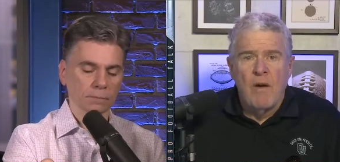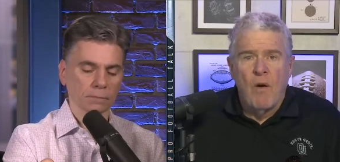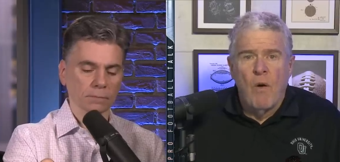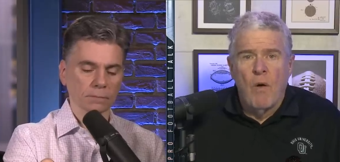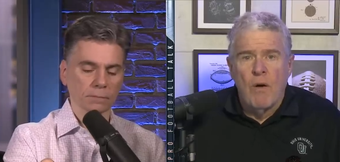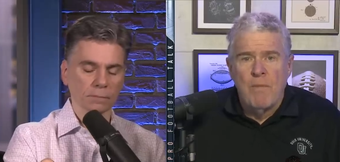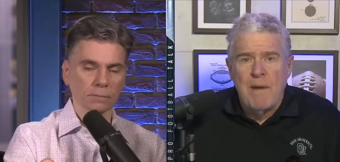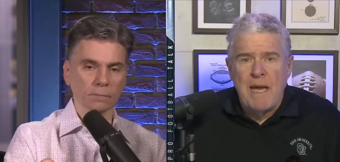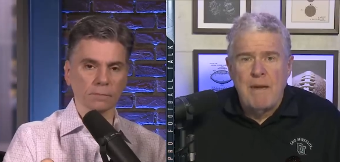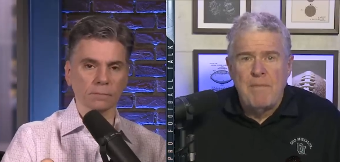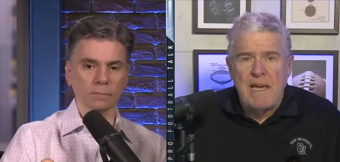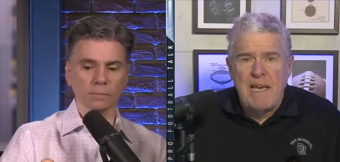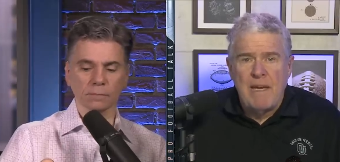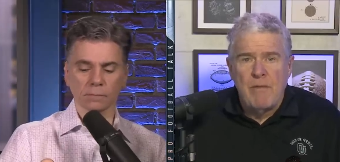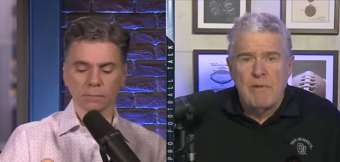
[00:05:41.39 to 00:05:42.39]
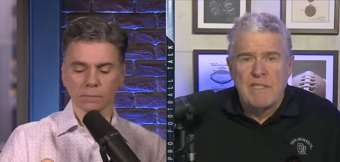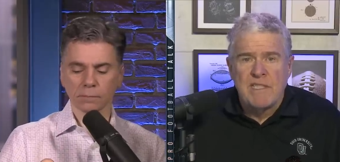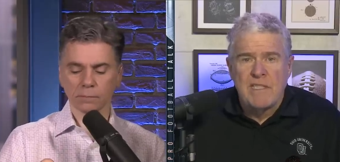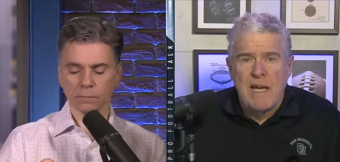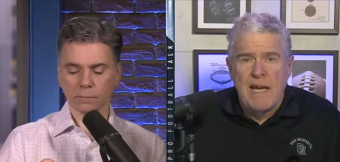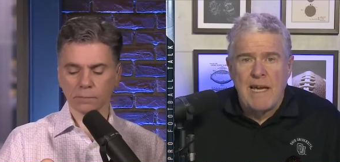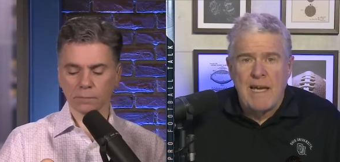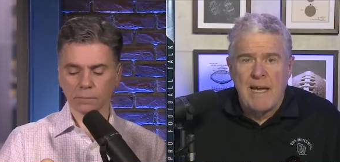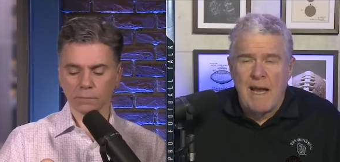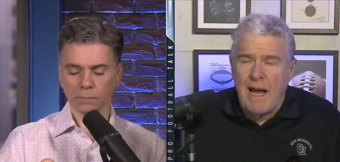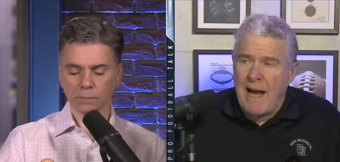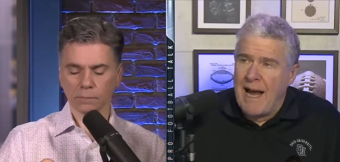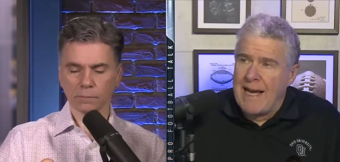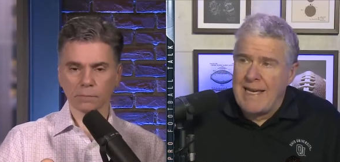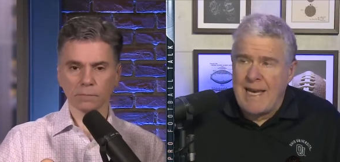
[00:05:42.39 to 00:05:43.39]
Speaker 1: or maybe he was saying,
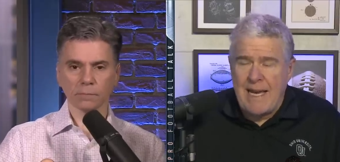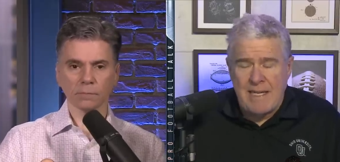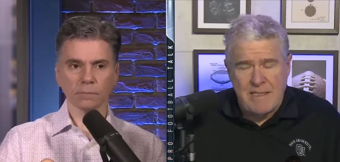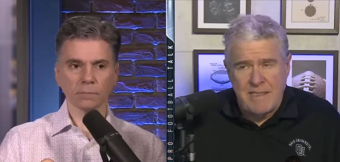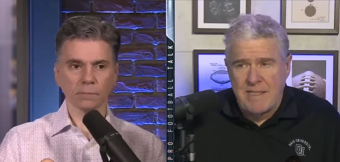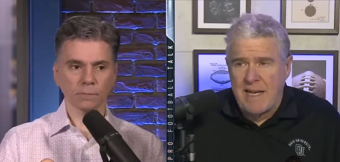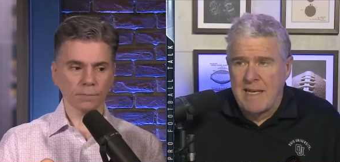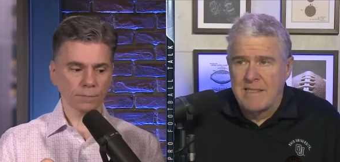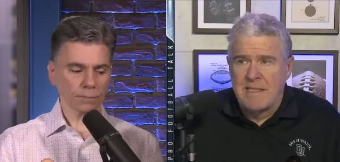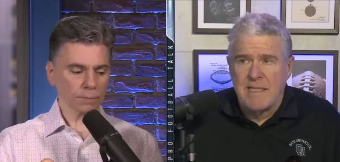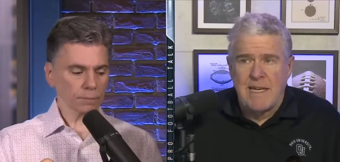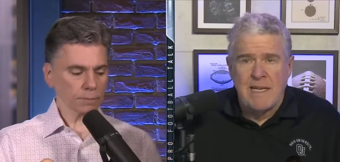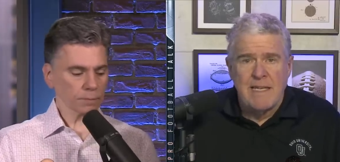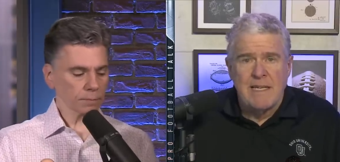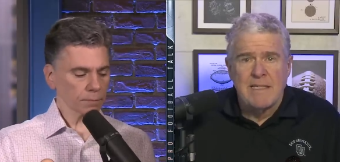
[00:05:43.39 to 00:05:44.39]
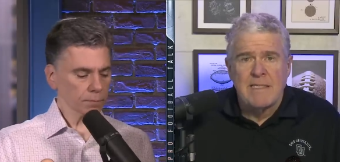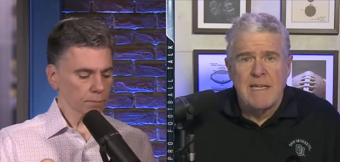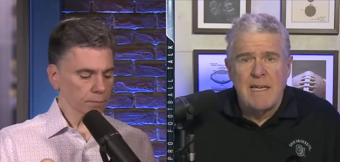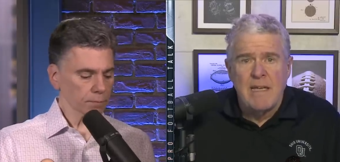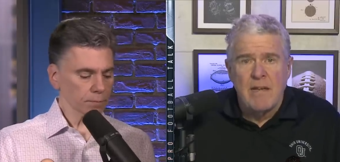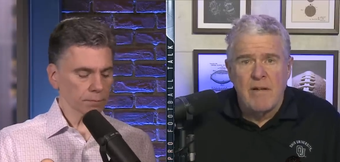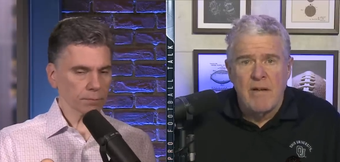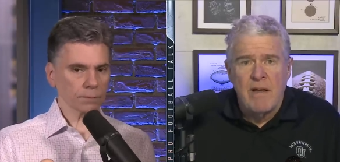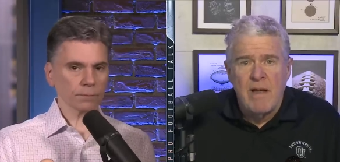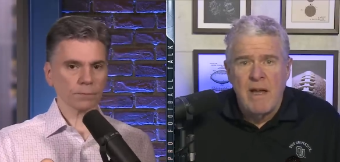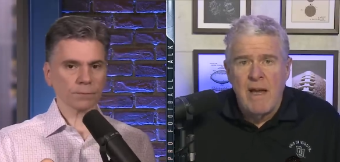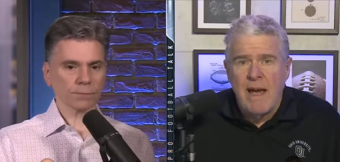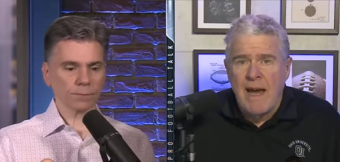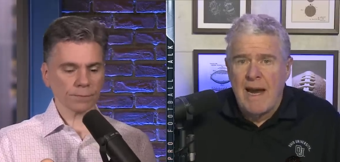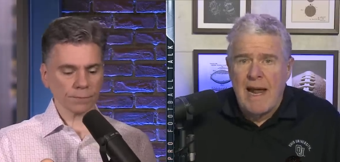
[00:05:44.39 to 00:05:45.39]
I can't stand seeing this either,
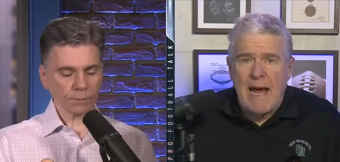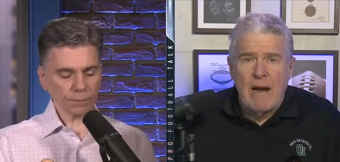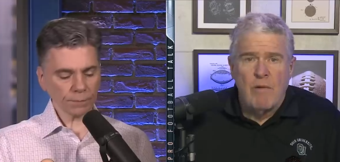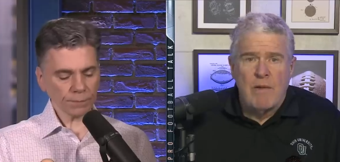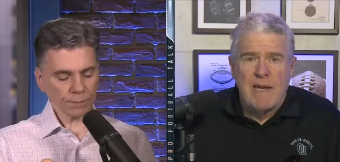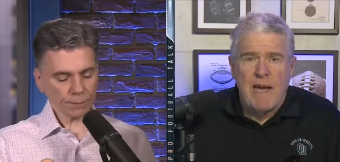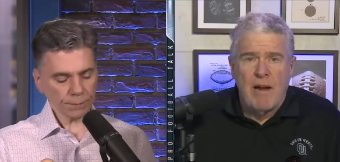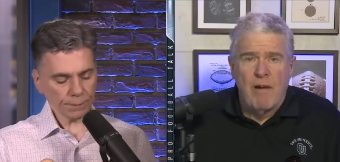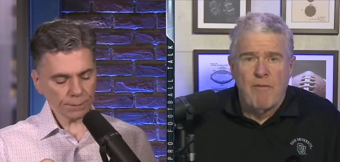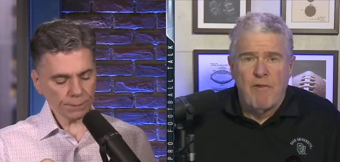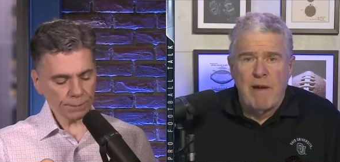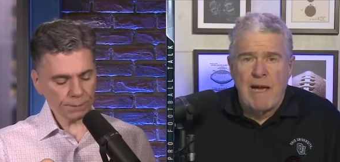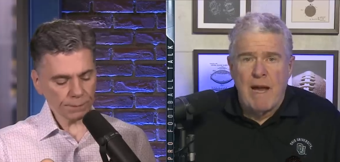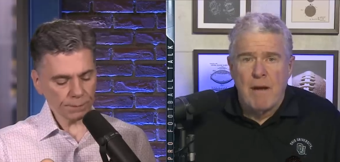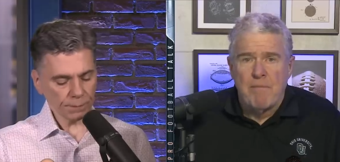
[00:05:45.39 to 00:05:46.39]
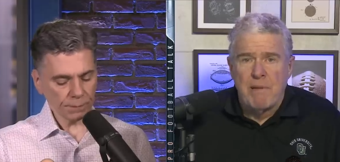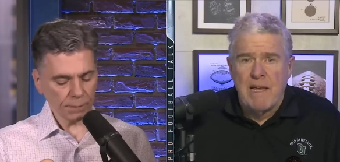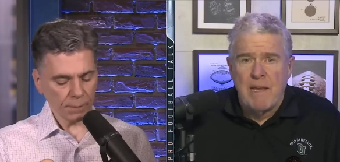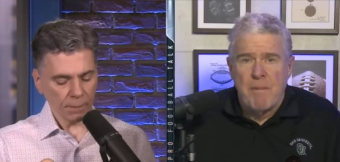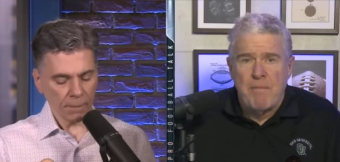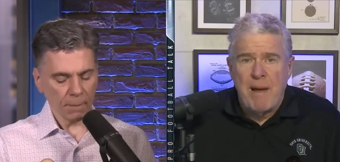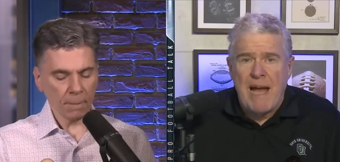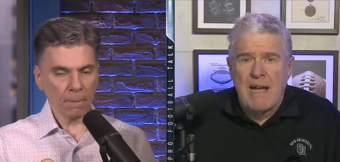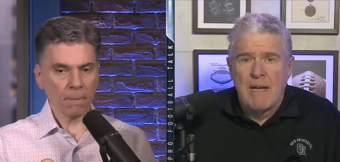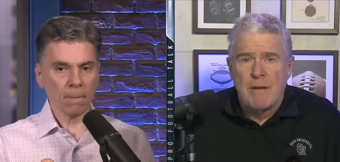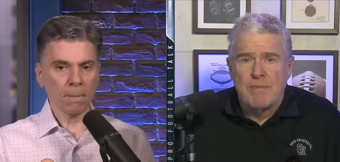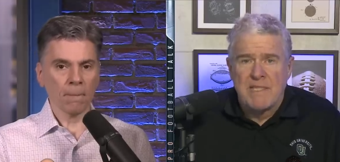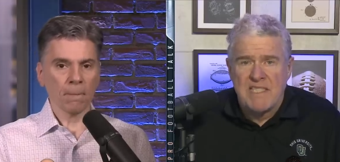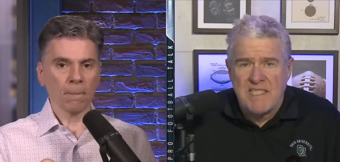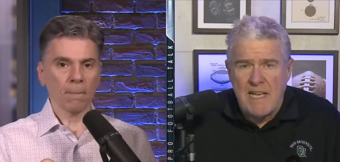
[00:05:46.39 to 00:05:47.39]
and I don't care if we got to play the
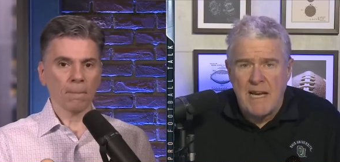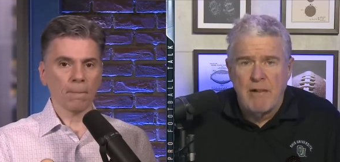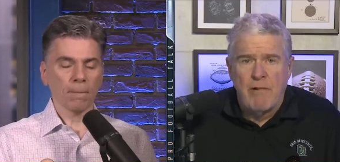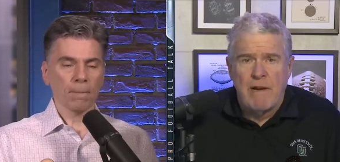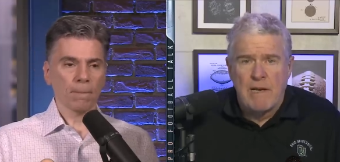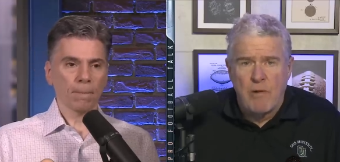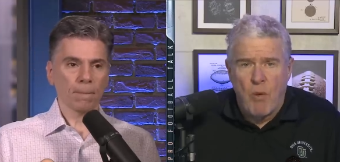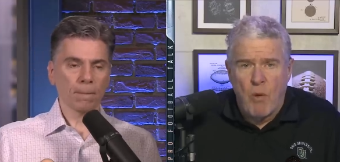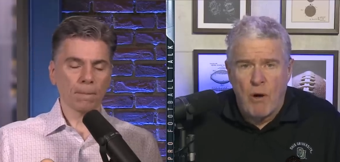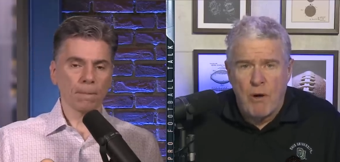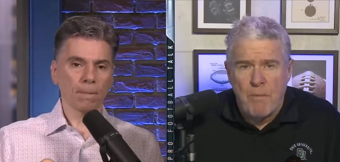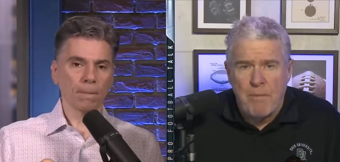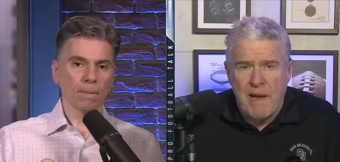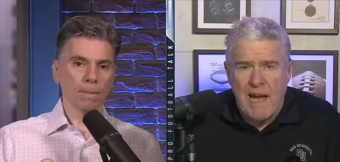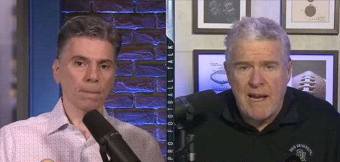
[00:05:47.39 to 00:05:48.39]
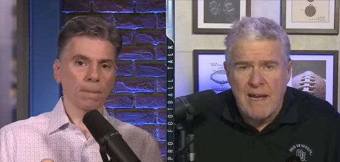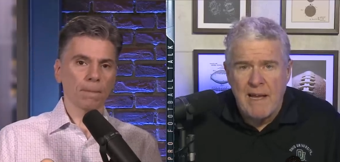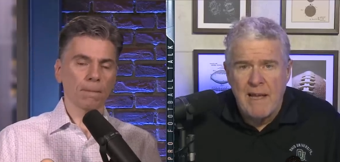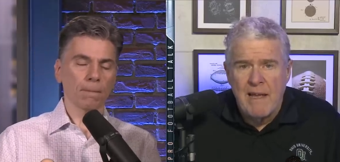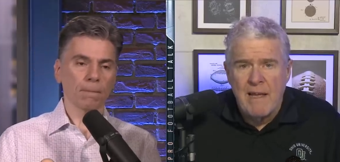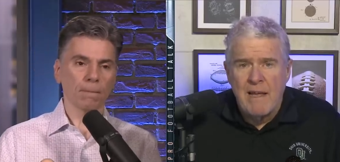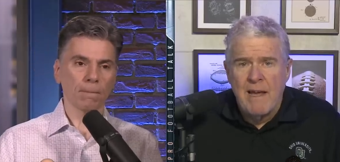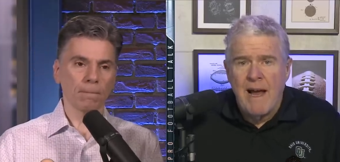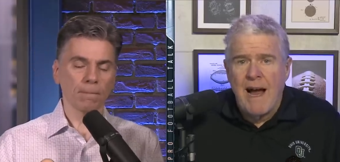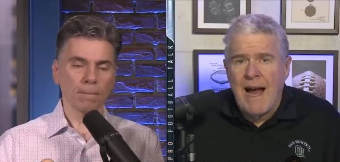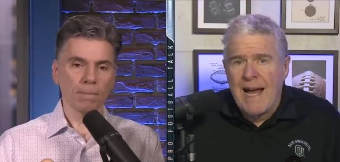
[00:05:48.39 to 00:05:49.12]
backup center at quarterback. I